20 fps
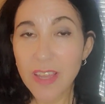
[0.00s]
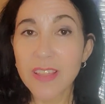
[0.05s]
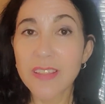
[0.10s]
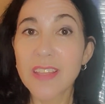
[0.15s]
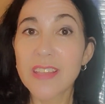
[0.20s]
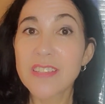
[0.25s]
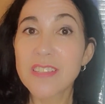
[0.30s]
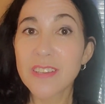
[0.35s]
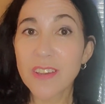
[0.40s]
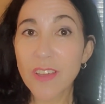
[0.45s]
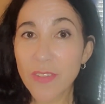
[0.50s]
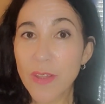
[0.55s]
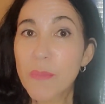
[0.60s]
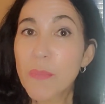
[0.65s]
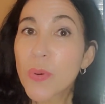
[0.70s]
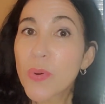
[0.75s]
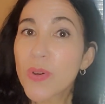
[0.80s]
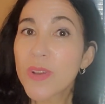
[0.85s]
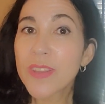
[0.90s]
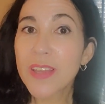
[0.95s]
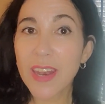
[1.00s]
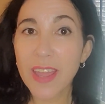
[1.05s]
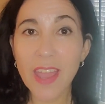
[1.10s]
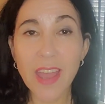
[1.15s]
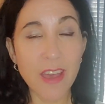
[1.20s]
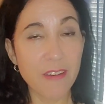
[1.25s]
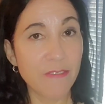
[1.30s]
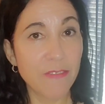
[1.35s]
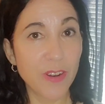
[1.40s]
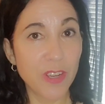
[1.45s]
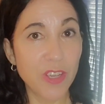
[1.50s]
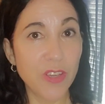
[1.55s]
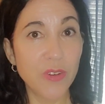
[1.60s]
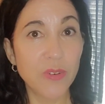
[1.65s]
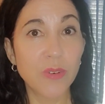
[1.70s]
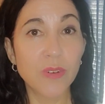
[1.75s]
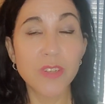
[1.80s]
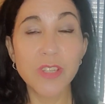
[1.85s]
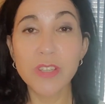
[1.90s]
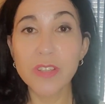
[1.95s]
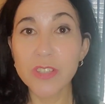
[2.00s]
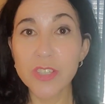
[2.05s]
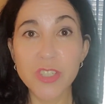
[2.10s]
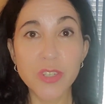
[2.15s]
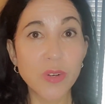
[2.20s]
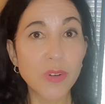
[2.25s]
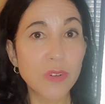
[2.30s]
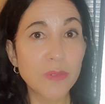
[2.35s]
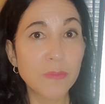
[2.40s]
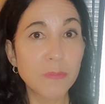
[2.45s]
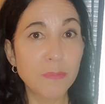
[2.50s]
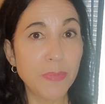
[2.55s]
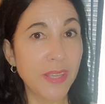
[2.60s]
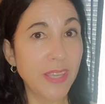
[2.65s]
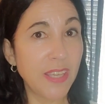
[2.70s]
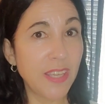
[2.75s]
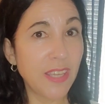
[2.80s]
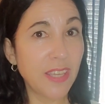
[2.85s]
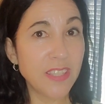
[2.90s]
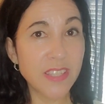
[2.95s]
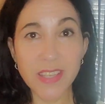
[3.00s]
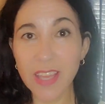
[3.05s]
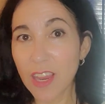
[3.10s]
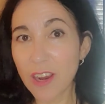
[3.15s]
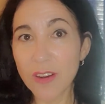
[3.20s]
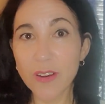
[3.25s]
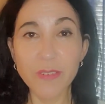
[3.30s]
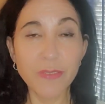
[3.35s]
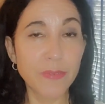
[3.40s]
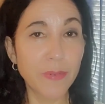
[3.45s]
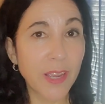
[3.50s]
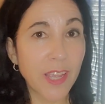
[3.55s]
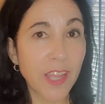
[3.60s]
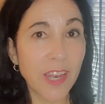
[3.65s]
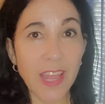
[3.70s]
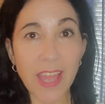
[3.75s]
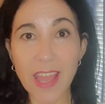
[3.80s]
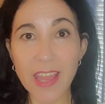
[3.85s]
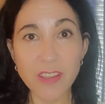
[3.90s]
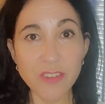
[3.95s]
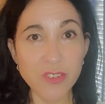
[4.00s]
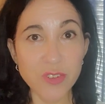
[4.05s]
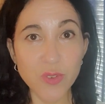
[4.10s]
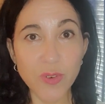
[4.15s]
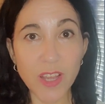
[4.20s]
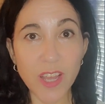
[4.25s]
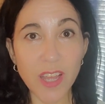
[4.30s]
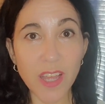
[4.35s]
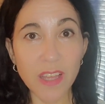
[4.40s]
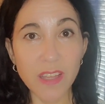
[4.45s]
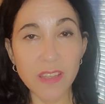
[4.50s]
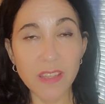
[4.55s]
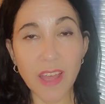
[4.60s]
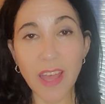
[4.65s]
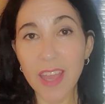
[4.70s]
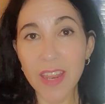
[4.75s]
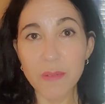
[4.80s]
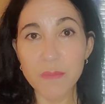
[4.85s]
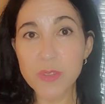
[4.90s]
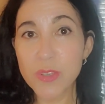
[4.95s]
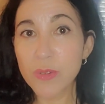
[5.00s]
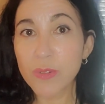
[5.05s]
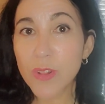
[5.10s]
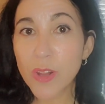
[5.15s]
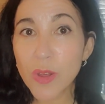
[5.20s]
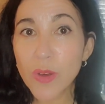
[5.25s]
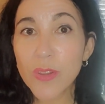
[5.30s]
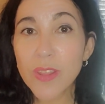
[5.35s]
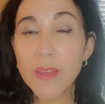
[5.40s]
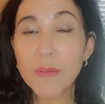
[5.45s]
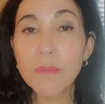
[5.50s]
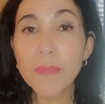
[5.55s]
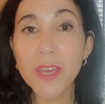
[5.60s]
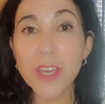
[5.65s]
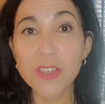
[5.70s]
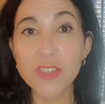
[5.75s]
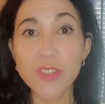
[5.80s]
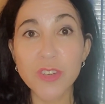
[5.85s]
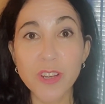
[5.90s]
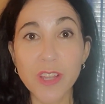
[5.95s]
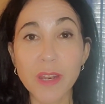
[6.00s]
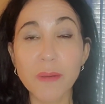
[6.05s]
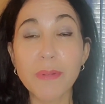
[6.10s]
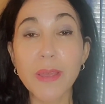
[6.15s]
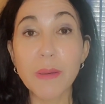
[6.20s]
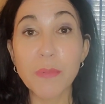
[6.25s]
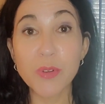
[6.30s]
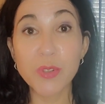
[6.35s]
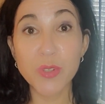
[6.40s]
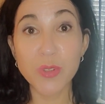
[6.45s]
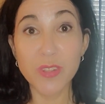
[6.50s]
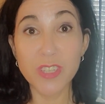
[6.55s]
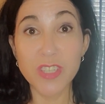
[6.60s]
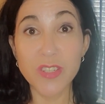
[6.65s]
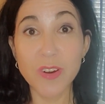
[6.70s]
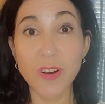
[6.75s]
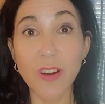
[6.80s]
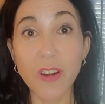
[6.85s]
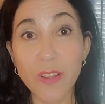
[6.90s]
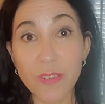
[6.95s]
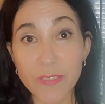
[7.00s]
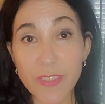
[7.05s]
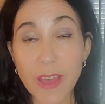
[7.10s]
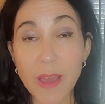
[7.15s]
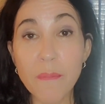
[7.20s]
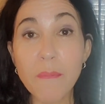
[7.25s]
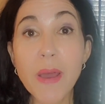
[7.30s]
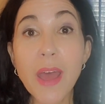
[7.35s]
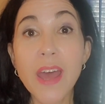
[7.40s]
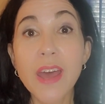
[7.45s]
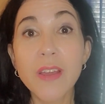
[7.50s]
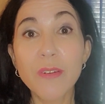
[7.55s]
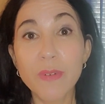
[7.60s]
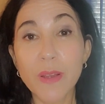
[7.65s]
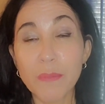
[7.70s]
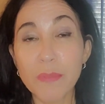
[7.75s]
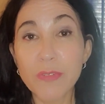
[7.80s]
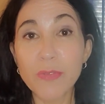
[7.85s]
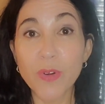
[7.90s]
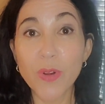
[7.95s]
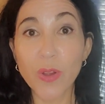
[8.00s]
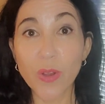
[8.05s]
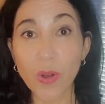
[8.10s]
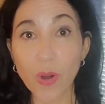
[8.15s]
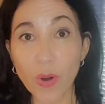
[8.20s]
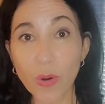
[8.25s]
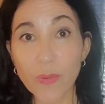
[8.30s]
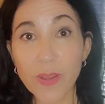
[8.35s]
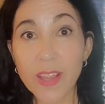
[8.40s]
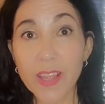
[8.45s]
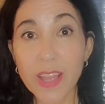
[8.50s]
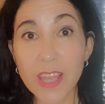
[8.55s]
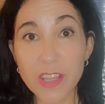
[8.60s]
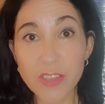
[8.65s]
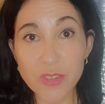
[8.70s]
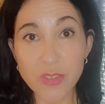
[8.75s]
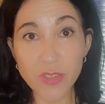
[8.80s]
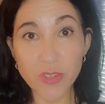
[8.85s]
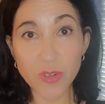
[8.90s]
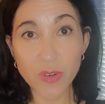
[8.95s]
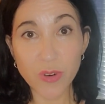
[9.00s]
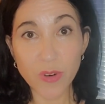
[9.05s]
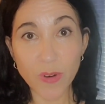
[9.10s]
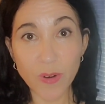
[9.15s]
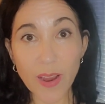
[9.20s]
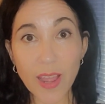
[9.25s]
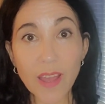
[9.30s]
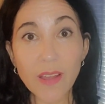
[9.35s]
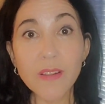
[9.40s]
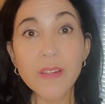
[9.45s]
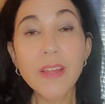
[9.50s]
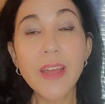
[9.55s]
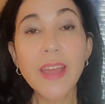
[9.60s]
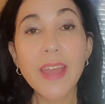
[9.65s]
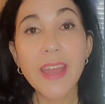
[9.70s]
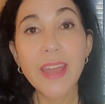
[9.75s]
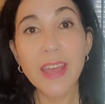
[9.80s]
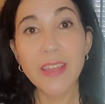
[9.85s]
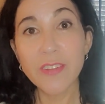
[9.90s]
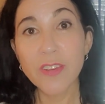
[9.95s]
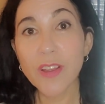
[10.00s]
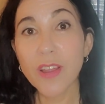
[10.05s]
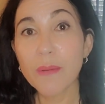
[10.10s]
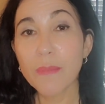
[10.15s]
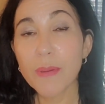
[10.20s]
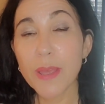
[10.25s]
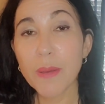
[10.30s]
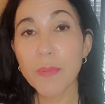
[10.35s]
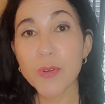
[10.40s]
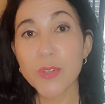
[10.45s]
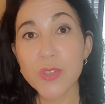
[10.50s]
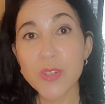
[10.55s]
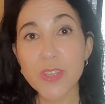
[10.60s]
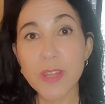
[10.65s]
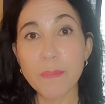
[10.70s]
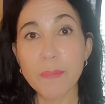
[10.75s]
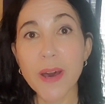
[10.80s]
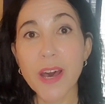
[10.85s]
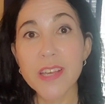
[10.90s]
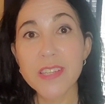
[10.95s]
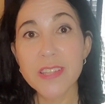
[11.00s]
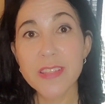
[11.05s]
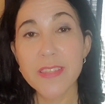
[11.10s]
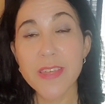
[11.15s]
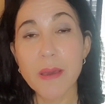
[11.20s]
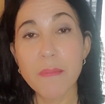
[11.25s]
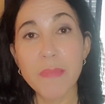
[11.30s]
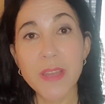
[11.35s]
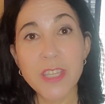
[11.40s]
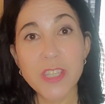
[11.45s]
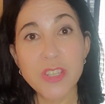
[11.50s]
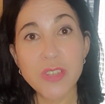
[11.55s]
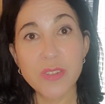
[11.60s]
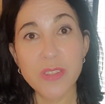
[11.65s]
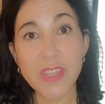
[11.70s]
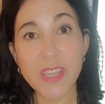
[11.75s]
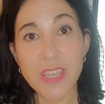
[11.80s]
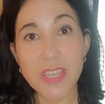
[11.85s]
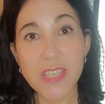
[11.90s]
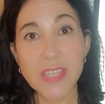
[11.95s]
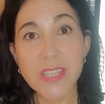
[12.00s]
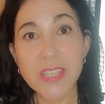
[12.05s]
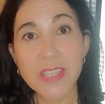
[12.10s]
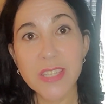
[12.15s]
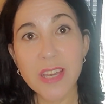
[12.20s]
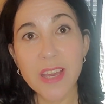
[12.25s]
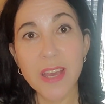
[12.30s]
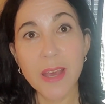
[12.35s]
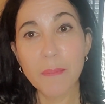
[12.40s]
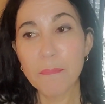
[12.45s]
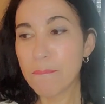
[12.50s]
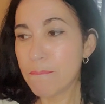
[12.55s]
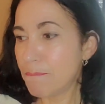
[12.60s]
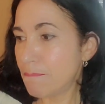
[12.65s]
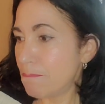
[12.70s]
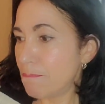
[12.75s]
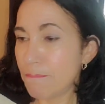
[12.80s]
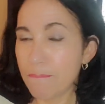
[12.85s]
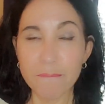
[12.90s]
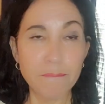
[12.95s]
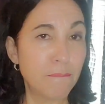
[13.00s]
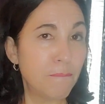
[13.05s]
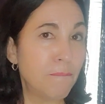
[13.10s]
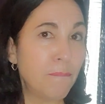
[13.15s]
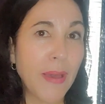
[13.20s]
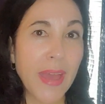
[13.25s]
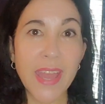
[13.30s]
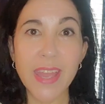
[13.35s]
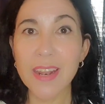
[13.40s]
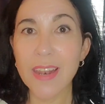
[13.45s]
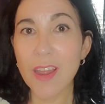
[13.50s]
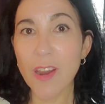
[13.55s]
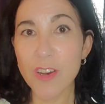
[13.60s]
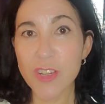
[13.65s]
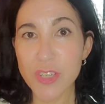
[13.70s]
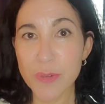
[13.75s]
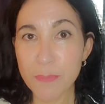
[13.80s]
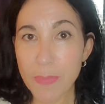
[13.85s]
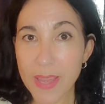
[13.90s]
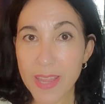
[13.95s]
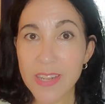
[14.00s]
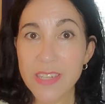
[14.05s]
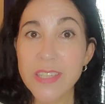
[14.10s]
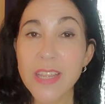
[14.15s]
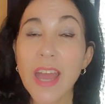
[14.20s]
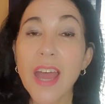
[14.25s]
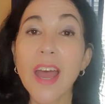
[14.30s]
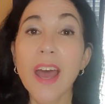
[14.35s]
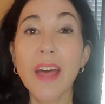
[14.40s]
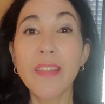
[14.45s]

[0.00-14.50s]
That's another point that I have for you. Don't be scared of bringing extra items of clothing because you're going to be able to discard of them right before going into your corral and you're going to be able to deposit them into these big, large bins.